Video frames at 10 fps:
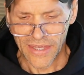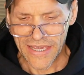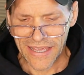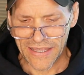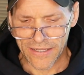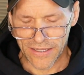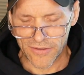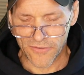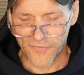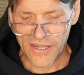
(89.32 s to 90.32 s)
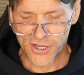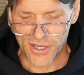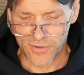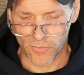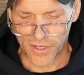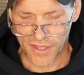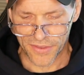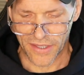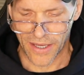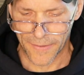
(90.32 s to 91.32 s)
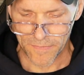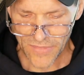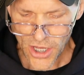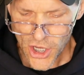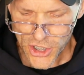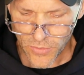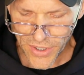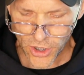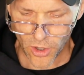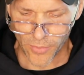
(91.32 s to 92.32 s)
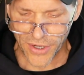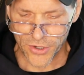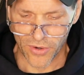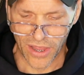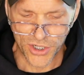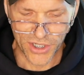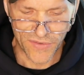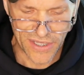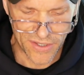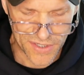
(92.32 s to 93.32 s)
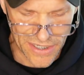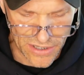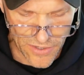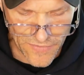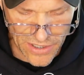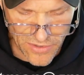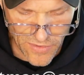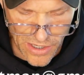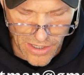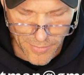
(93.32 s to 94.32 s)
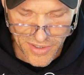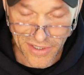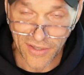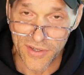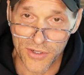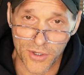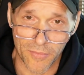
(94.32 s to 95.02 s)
and finishes with, shouldn't we incorporate neurology of sensing and the effect of autonomic states into your